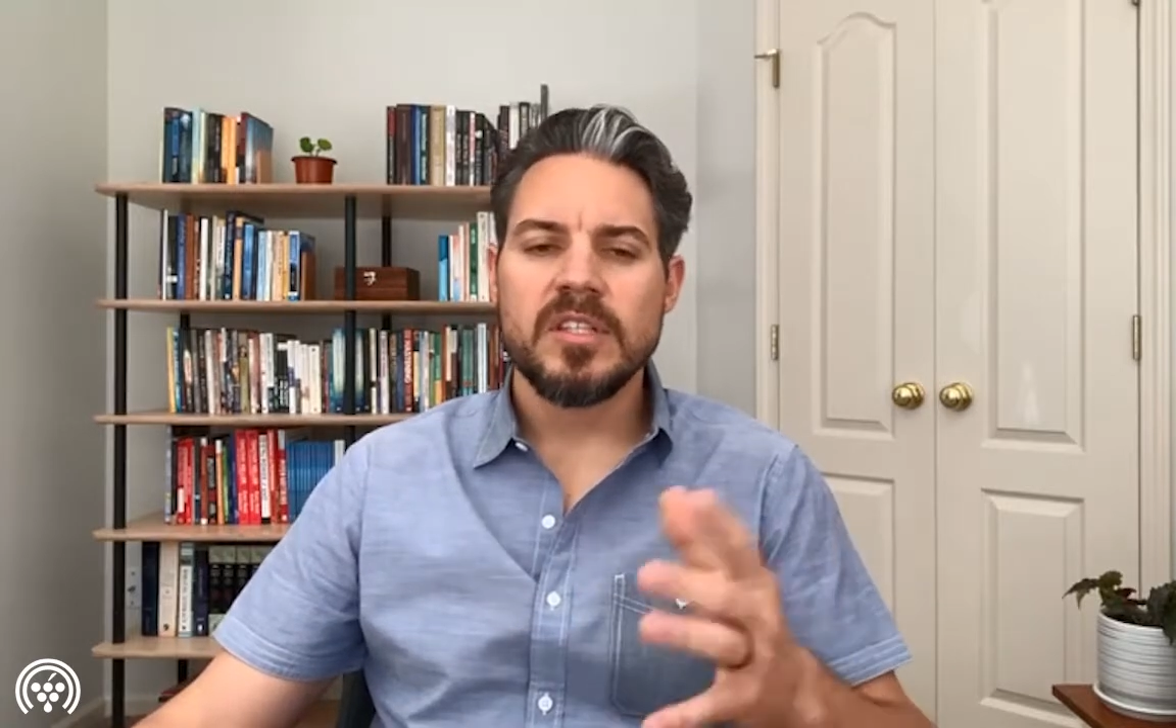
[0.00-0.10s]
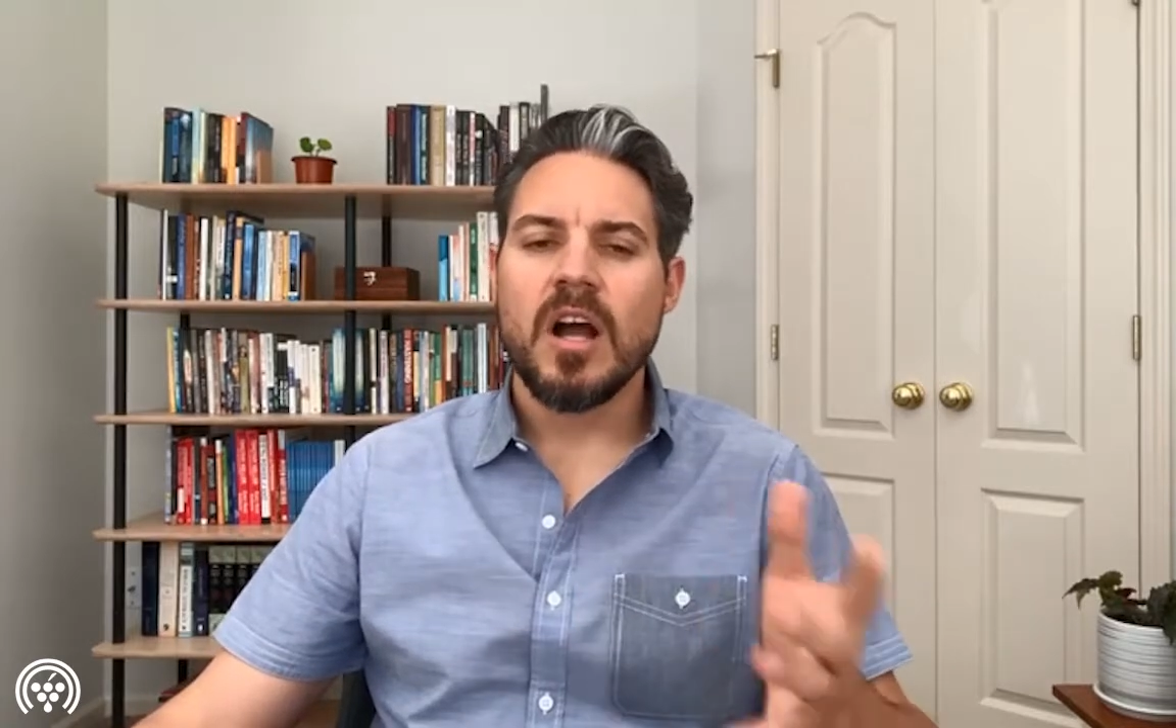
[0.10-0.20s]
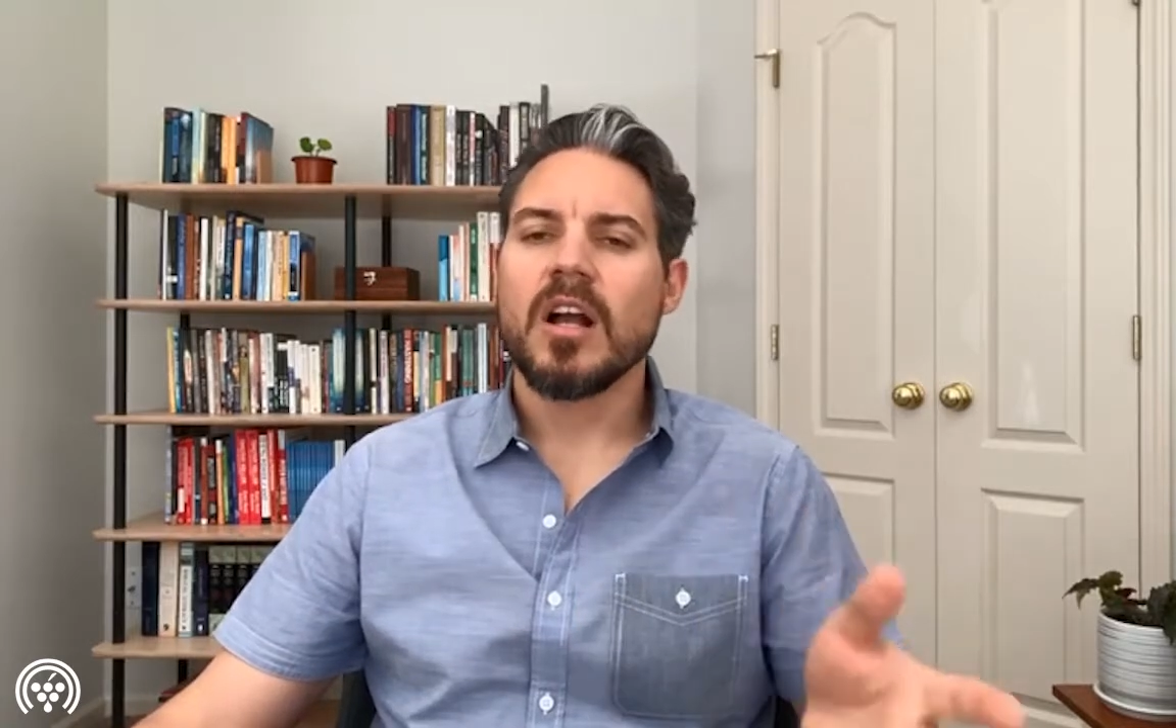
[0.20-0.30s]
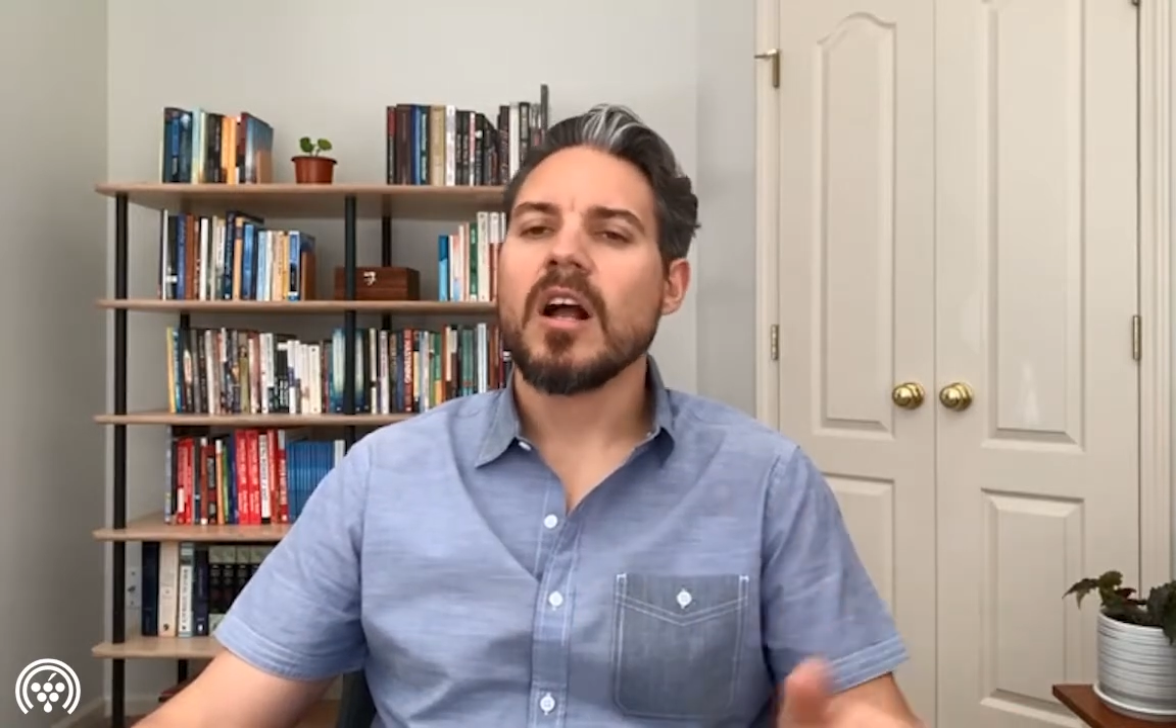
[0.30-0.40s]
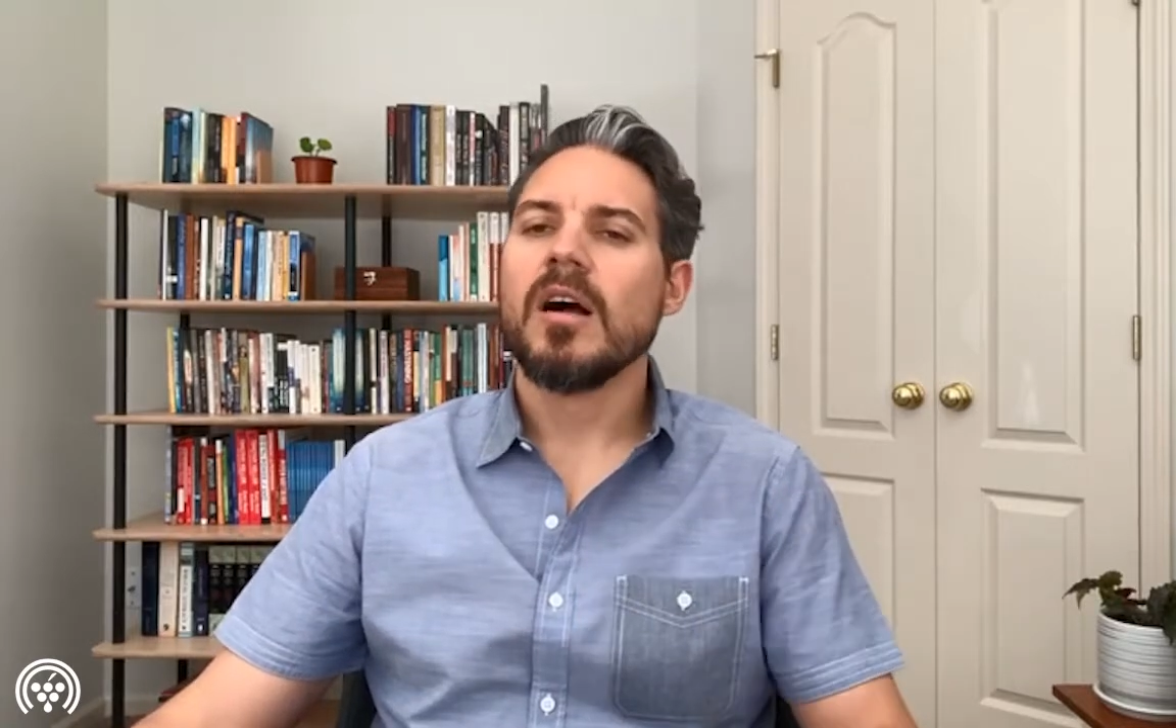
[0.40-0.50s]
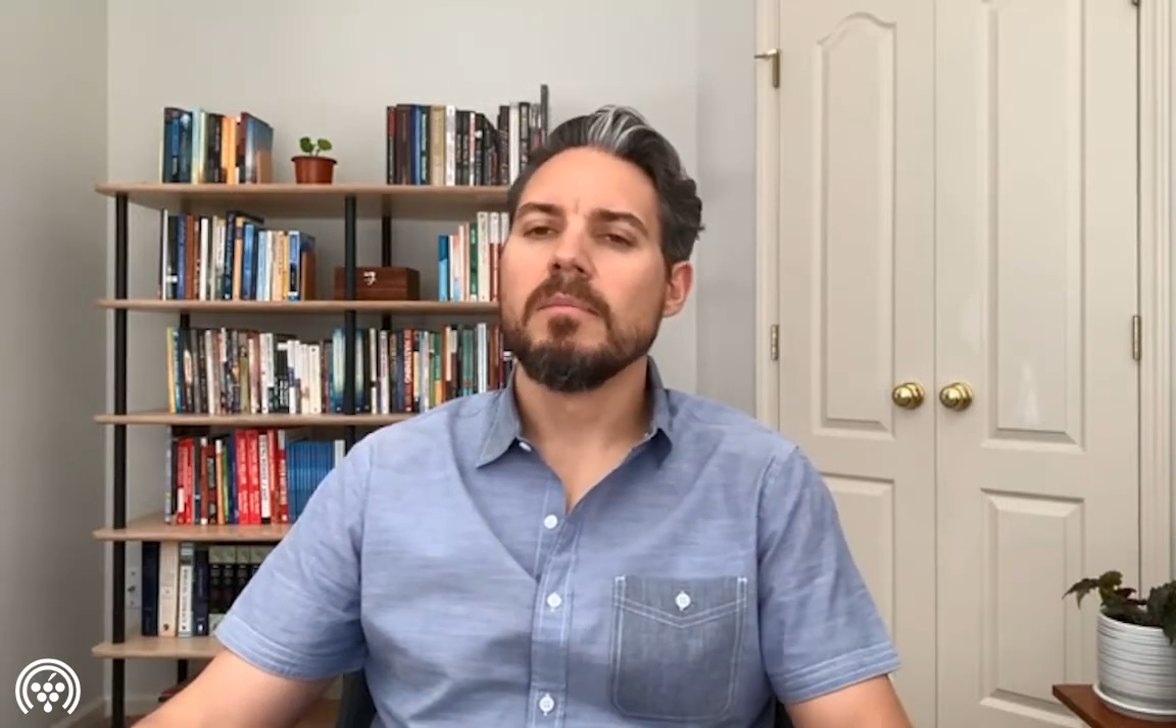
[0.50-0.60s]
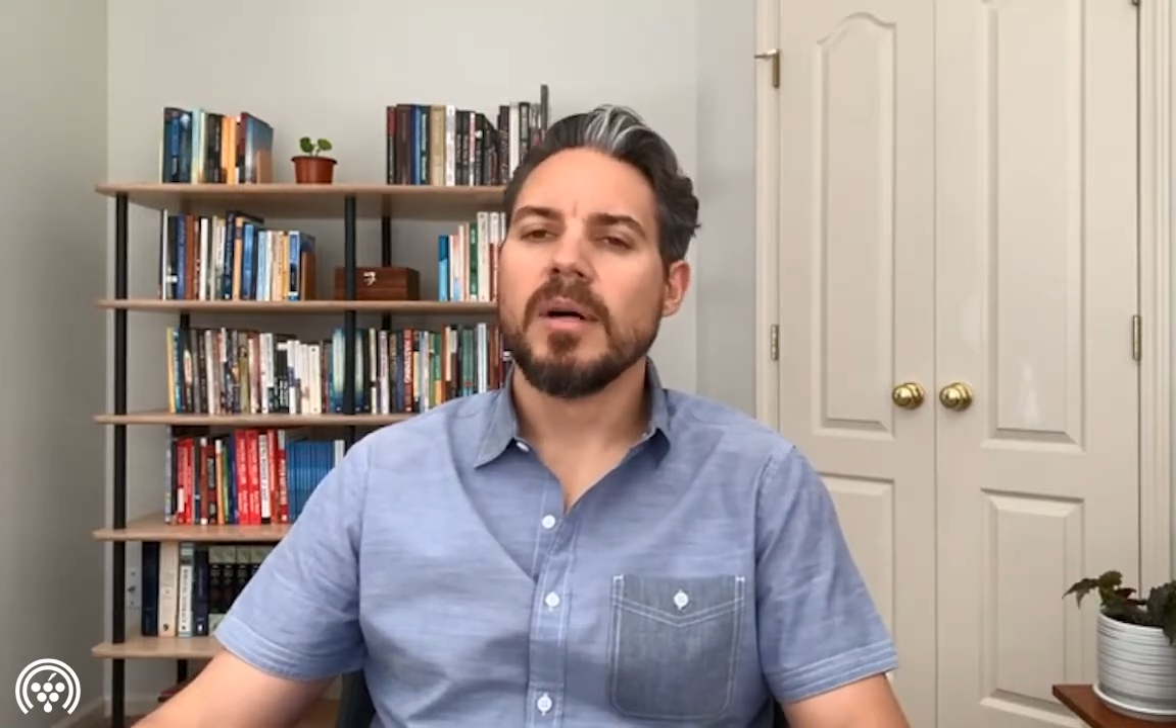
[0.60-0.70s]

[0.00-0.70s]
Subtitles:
dot-com